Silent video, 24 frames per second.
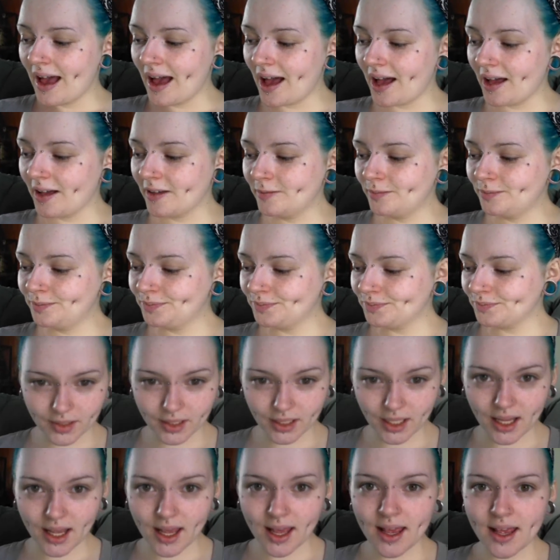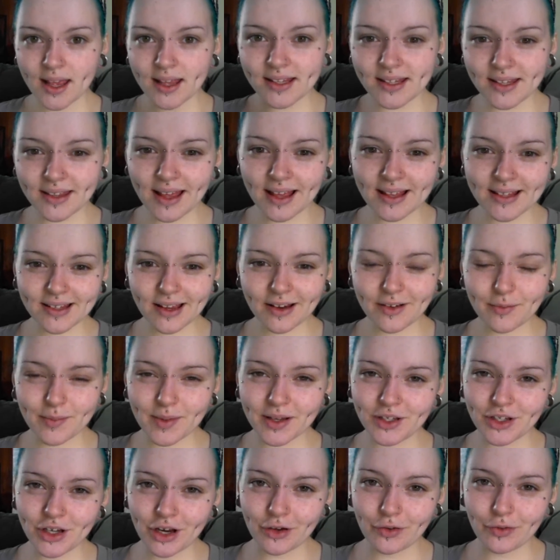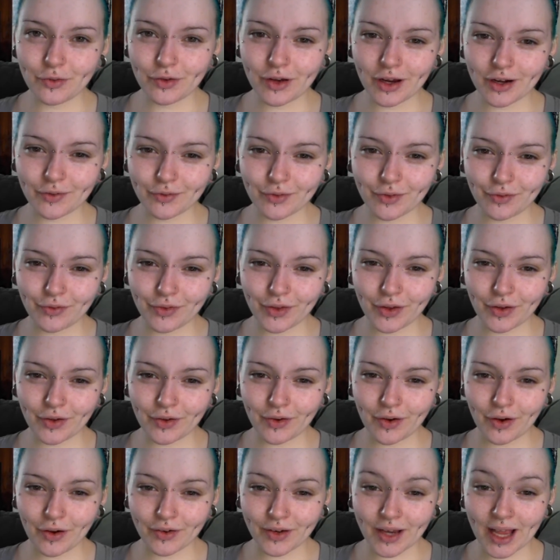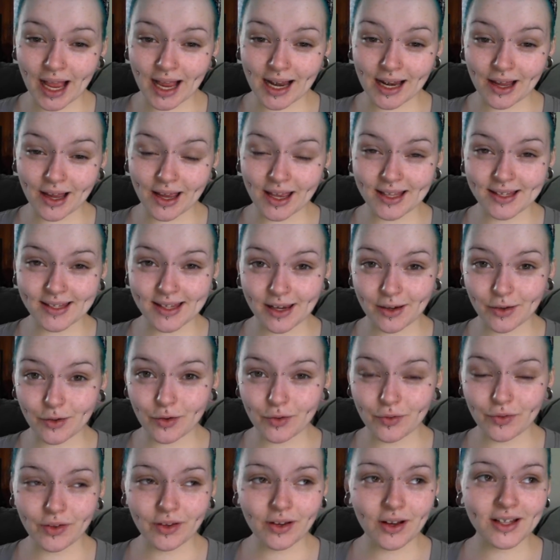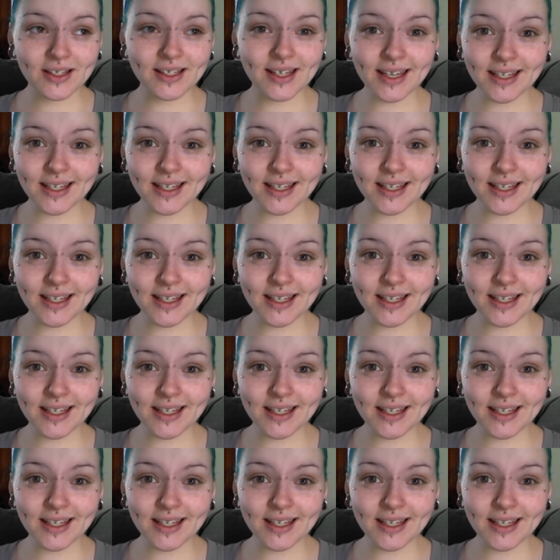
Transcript: So that's kind of my general kind of review on Alli and Xenical for you guys.